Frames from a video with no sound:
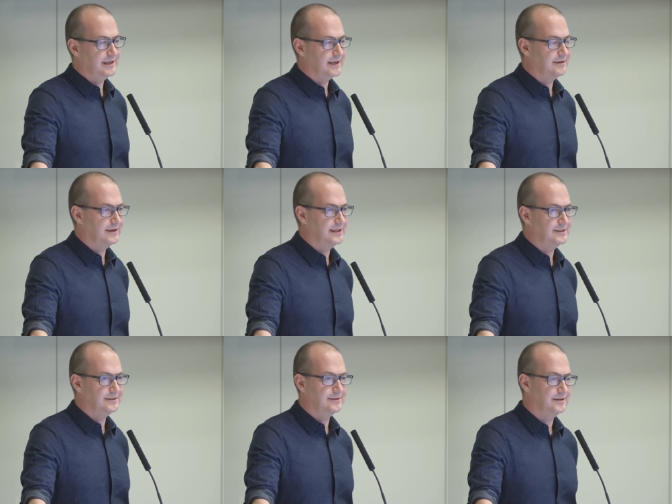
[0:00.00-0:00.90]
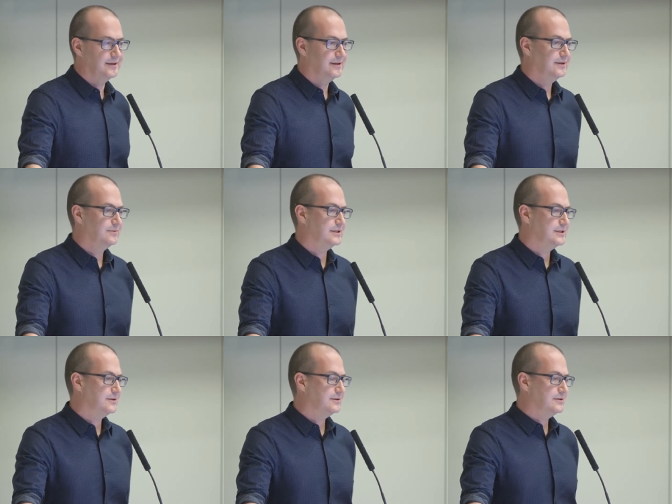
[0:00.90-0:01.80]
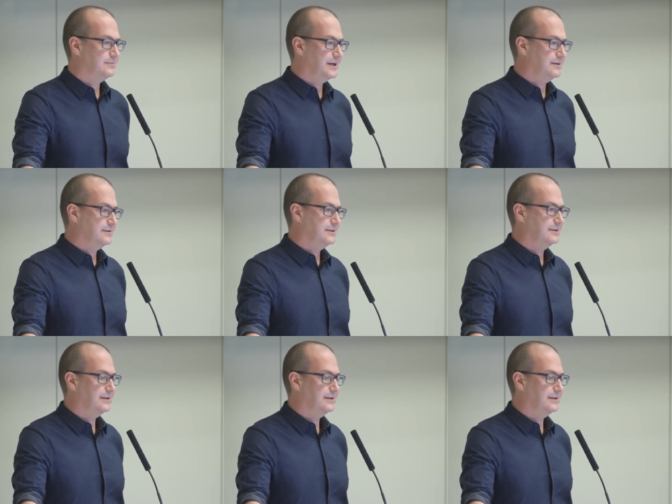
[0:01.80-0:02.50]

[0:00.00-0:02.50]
declaration which talks about